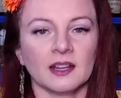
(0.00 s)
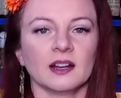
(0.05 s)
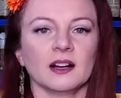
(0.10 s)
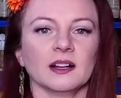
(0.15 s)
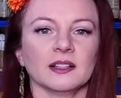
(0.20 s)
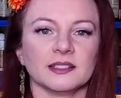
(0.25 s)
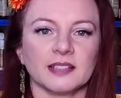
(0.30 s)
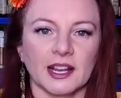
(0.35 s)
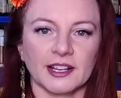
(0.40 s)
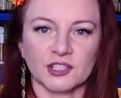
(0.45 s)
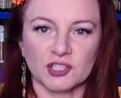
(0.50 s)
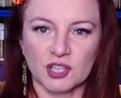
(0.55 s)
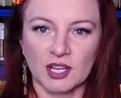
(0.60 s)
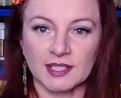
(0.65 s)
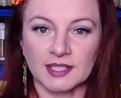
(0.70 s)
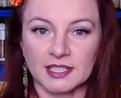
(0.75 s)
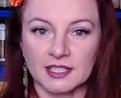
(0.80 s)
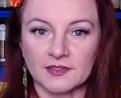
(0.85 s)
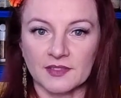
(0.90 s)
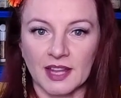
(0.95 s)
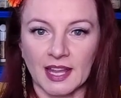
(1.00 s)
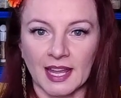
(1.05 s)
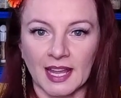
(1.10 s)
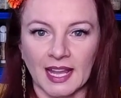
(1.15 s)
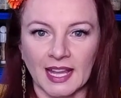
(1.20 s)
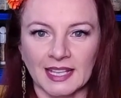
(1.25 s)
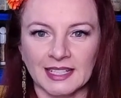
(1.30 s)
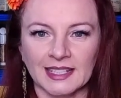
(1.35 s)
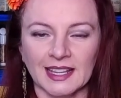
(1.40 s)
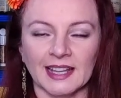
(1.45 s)
a digestive
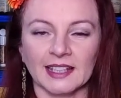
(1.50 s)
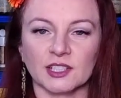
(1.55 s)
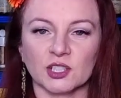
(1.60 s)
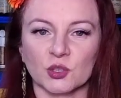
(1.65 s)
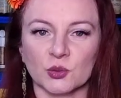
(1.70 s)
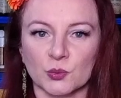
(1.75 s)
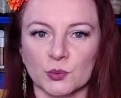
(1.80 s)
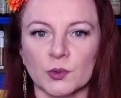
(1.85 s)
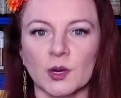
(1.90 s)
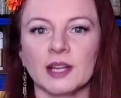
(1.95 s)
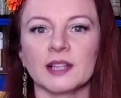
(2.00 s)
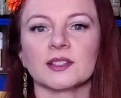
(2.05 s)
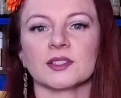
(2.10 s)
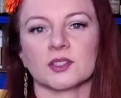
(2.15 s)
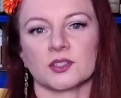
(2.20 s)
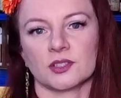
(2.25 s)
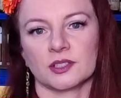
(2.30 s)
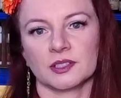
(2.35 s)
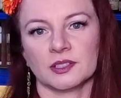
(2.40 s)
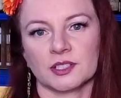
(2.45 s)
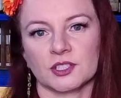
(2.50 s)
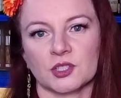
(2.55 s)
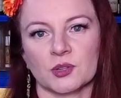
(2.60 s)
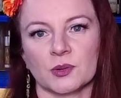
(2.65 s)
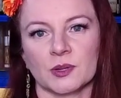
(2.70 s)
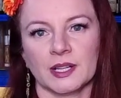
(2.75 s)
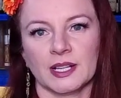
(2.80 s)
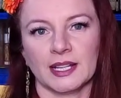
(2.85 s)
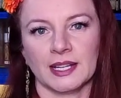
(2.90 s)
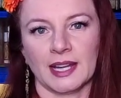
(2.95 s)
aid, and a great
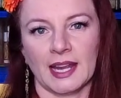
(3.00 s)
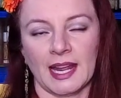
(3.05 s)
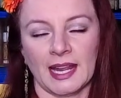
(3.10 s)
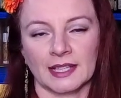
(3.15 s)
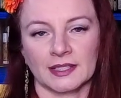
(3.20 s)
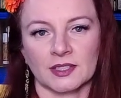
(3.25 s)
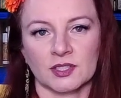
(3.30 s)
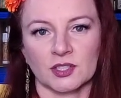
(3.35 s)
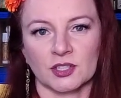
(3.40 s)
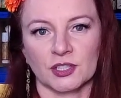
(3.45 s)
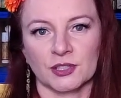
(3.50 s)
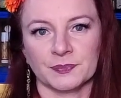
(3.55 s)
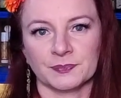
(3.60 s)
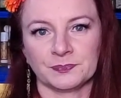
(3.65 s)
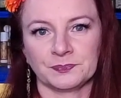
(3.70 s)
circulatory enhancer.